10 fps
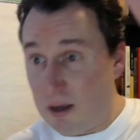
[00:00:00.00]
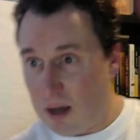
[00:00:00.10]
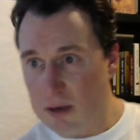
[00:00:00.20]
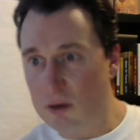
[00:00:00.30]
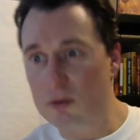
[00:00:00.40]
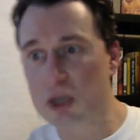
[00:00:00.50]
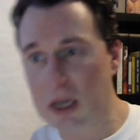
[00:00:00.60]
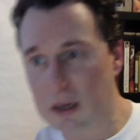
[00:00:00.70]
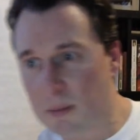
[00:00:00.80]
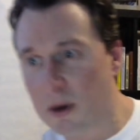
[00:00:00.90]
I know
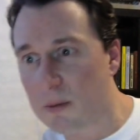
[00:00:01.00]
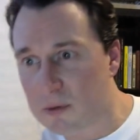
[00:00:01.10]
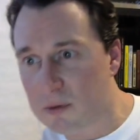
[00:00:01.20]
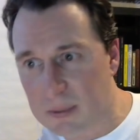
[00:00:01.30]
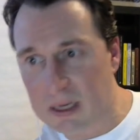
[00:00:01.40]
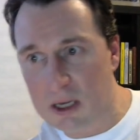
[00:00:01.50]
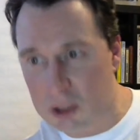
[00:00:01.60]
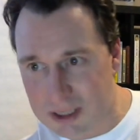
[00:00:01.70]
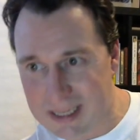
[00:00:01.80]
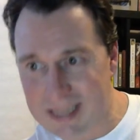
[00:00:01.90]
Jenna Marbles because
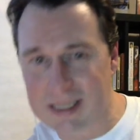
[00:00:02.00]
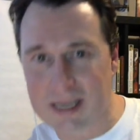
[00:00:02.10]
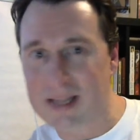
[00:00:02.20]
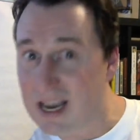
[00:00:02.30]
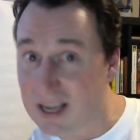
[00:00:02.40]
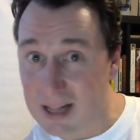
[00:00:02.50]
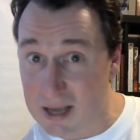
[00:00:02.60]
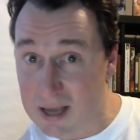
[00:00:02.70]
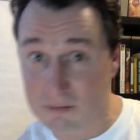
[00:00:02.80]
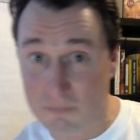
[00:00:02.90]
she's in that
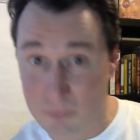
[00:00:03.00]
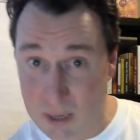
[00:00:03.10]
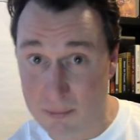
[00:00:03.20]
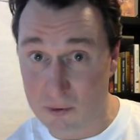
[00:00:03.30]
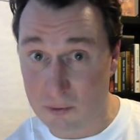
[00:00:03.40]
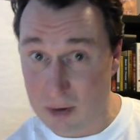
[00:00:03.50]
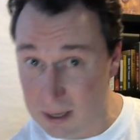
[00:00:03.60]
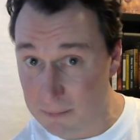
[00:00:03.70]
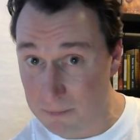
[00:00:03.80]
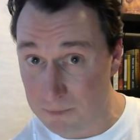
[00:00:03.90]
class of people,
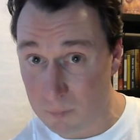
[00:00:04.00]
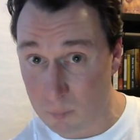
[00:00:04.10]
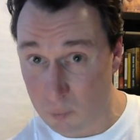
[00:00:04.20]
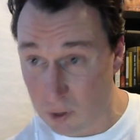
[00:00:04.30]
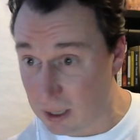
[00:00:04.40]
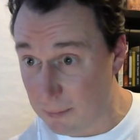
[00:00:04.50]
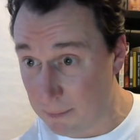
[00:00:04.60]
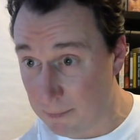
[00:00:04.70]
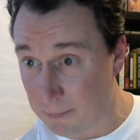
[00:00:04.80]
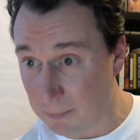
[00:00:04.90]
right? Brittany?
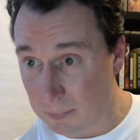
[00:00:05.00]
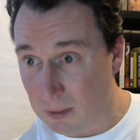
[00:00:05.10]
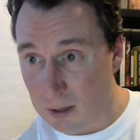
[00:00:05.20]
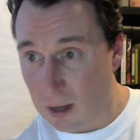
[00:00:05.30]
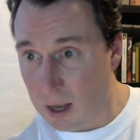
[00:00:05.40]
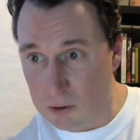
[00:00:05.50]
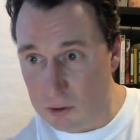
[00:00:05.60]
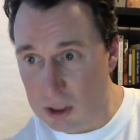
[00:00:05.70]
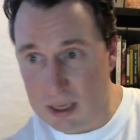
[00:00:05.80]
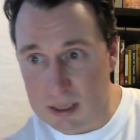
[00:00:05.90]
I know
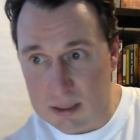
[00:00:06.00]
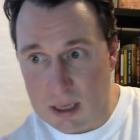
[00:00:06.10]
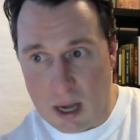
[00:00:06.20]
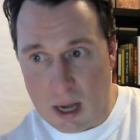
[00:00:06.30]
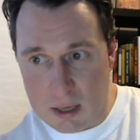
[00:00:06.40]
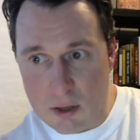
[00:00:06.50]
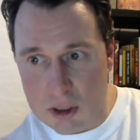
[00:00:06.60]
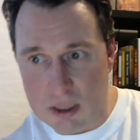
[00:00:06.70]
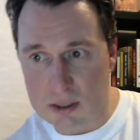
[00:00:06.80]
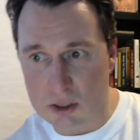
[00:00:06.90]
she is.
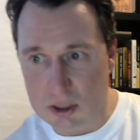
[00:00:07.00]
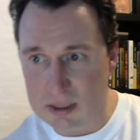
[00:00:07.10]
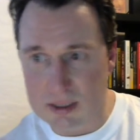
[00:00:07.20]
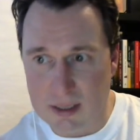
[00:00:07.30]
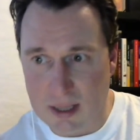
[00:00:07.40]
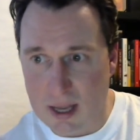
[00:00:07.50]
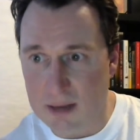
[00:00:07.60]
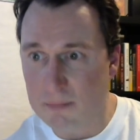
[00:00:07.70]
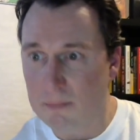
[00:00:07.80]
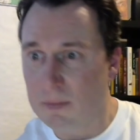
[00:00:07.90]
She's like
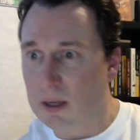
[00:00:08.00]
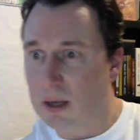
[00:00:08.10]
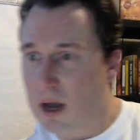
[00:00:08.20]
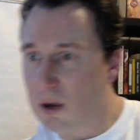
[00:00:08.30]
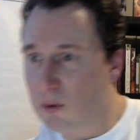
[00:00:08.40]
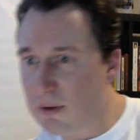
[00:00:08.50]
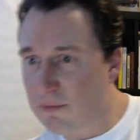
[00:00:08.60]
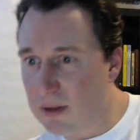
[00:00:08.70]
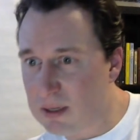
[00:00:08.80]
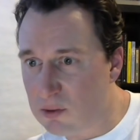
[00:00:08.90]
that. How do we
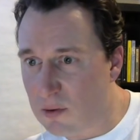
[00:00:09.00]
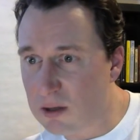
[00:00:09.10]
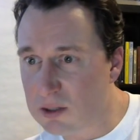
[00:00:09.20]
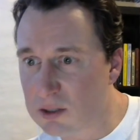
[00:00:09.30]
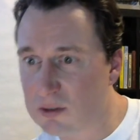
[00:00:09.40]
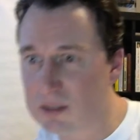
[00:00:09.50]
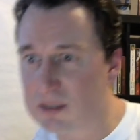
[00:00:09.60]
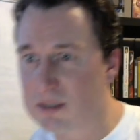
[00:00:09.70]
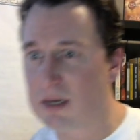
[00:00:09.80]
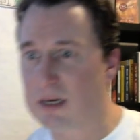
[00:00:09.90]
find these rock stars to
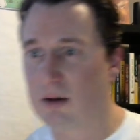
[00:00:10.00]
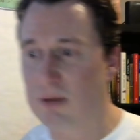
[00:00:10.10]
study?